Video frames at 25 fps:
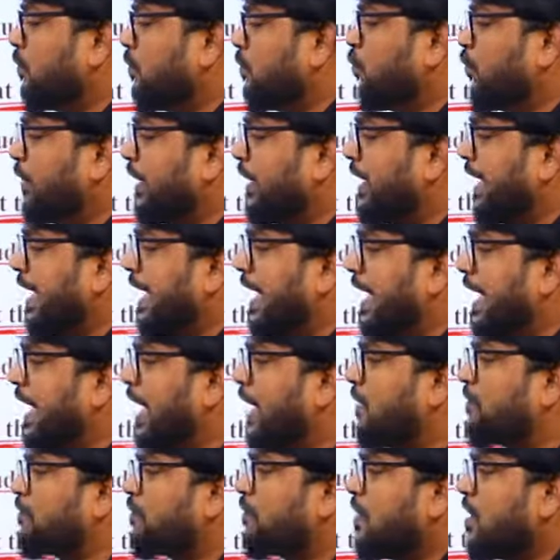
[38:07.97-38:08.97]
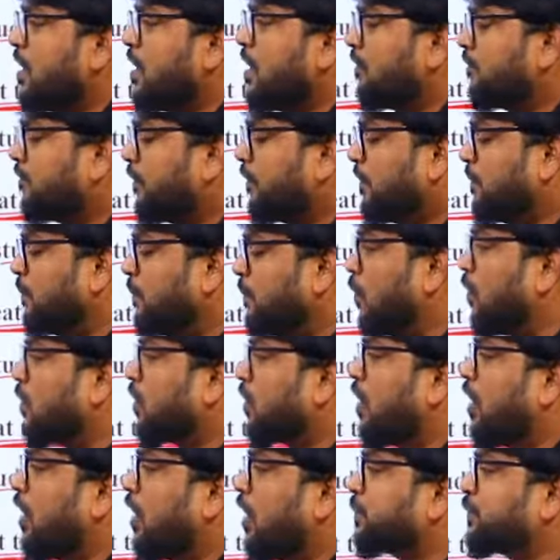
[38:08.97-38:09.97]
we have one more
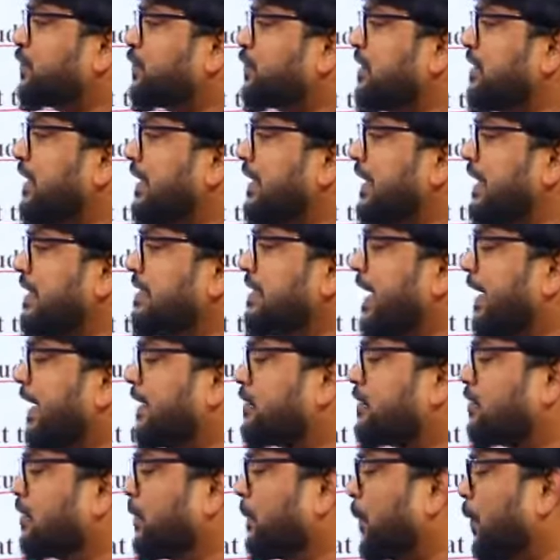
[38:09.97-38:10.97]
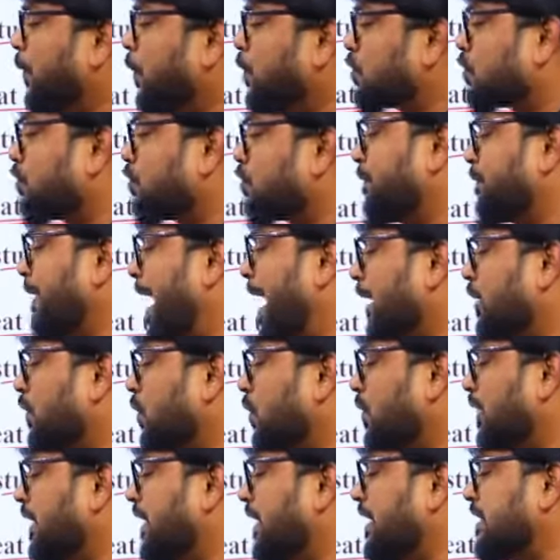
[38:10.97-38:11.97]
option, that is ex post
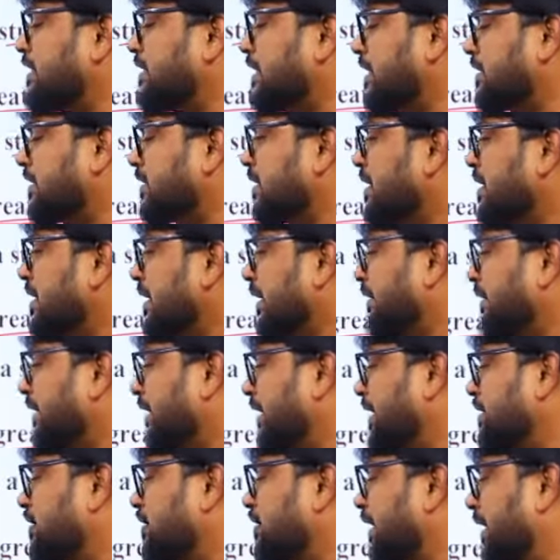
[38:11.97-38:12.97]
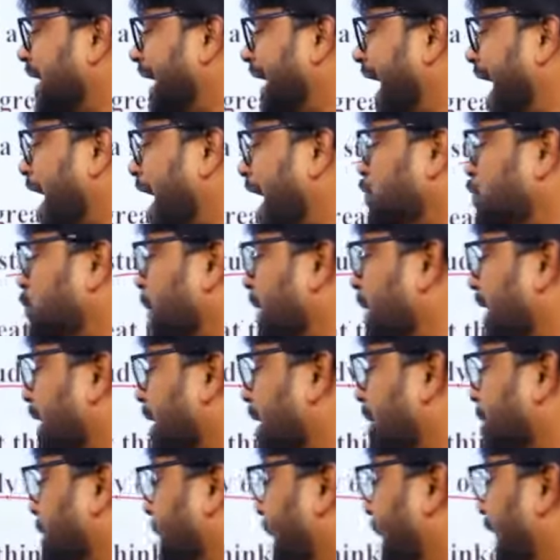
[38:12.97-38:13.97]
facto research, that is casual
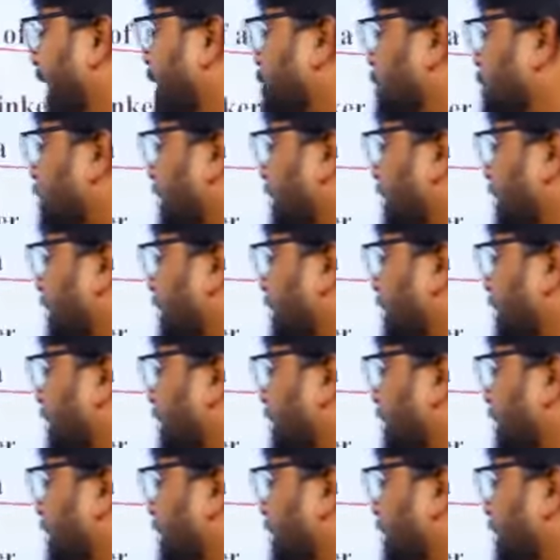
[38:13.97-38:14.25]
comparison